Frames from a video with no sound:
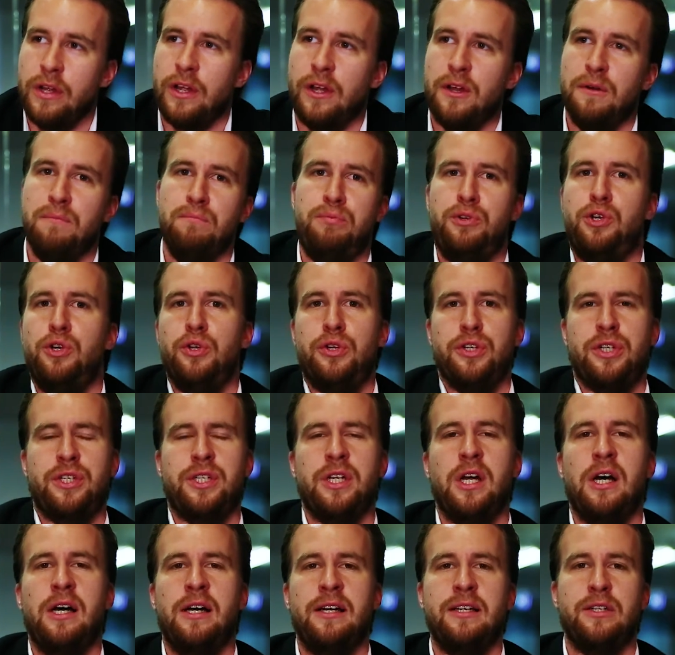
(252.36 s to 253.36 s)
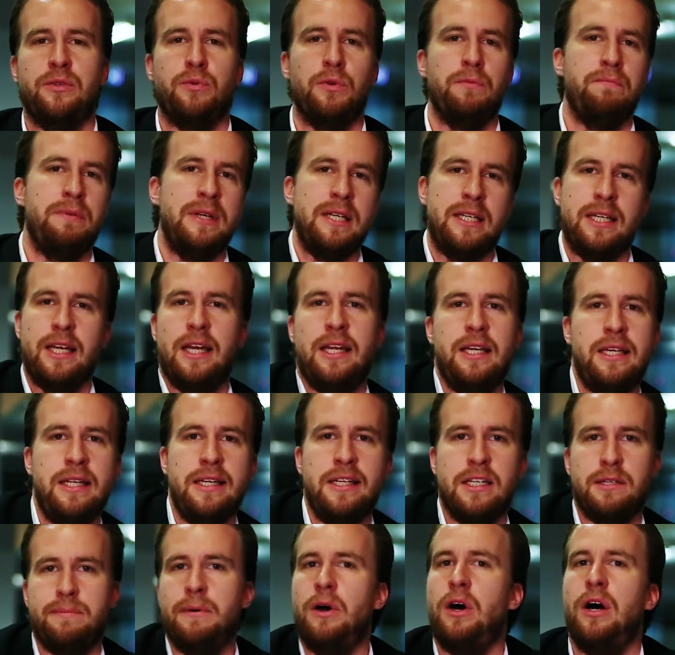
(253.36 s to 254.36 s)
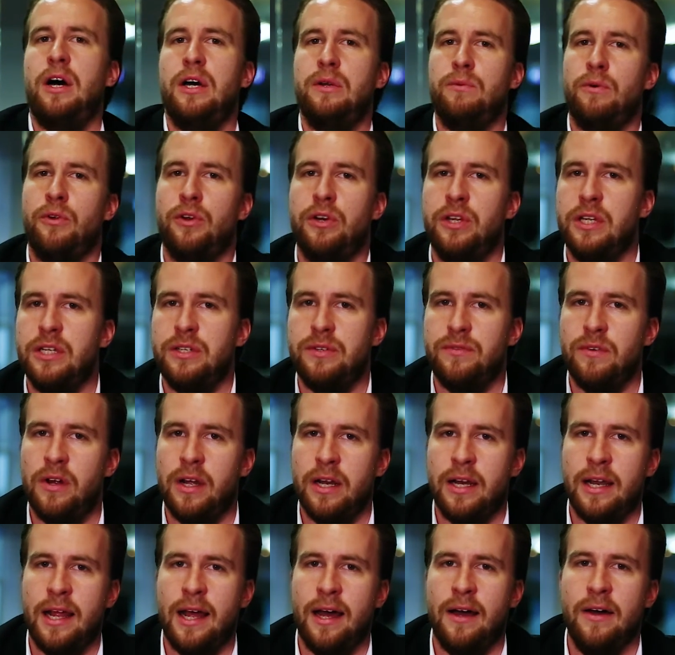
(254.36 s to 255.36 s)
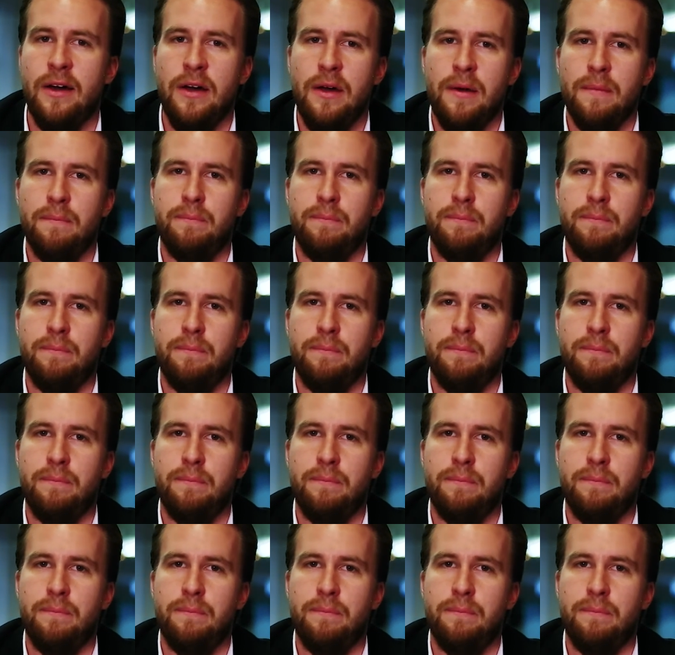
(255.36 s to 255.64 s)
computer science would be 10 years behind what it is right now,